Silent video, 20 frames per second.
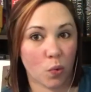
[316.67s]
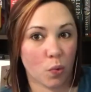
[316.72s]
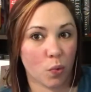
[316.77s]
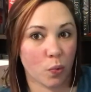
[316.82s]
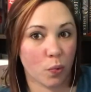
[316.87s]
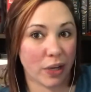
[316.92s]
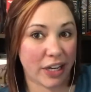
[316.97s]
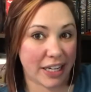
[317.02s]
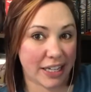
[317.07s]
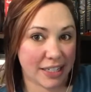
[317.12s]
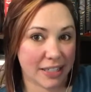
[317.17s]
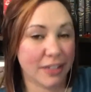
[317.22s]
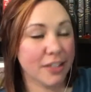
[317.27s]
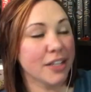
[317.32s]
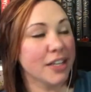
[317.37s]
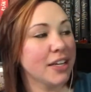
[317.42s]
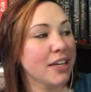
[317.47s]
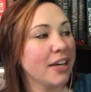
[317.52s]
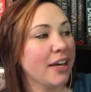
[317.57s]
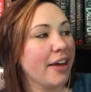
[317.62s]
Reed.
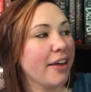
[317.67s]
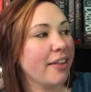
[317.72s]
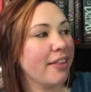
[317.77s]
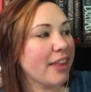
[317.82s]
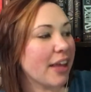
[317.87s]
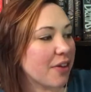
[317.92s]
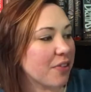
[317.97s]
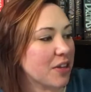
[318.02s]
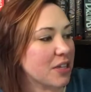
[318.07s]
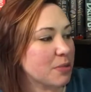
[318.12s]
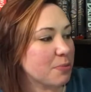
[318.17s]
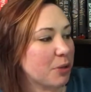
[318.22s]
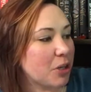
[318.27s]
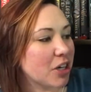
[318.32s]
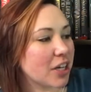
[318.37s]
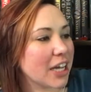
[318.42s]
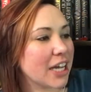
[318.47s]
Now this book